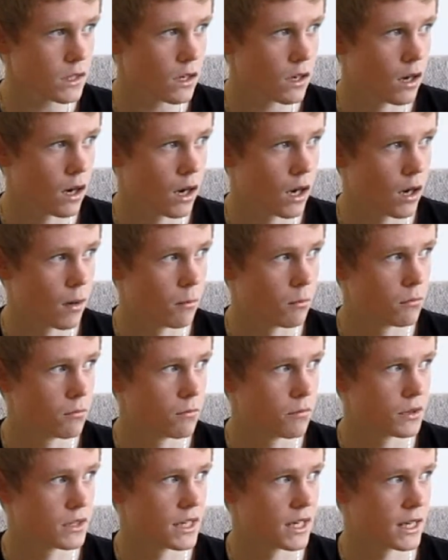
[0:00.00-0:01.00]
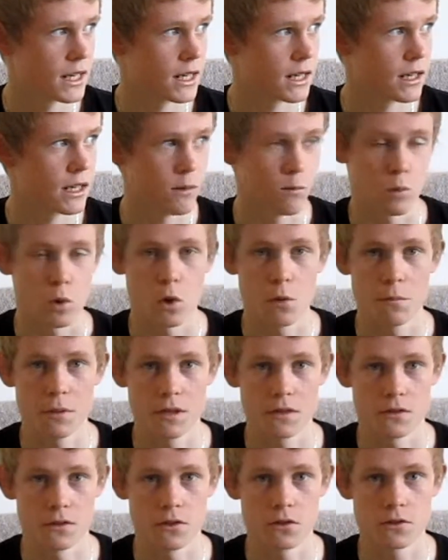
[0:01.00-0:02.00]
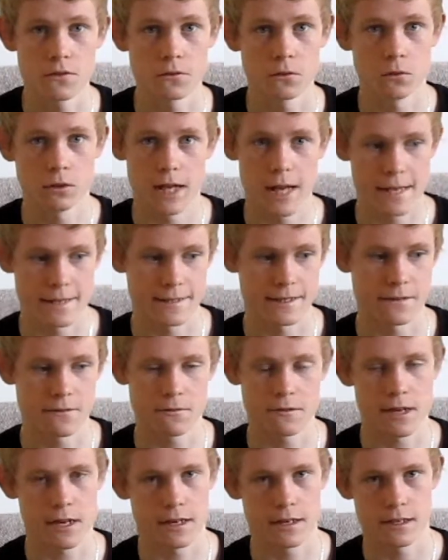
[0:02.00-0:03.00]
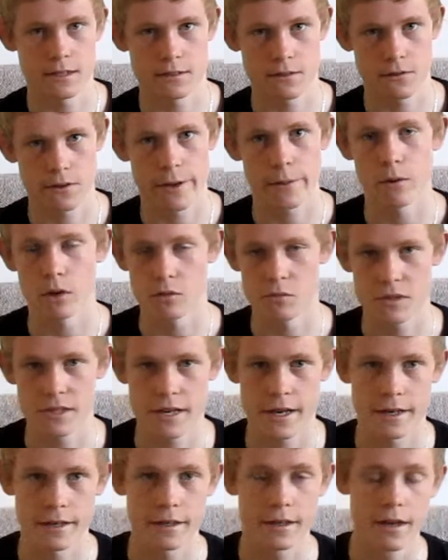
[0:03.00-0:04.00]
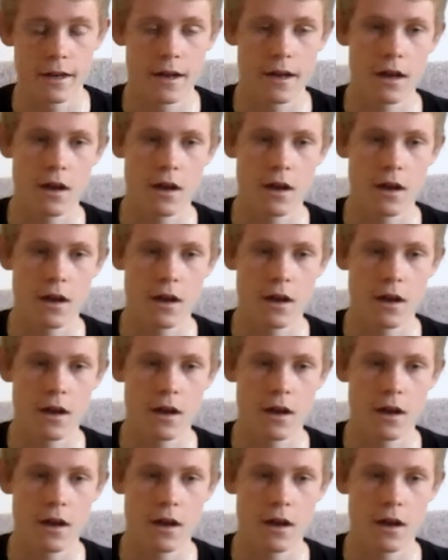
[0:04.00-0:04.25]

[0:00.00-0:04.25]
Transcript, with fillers: But then again, it won't be as useful as if they integrate what I'm saying.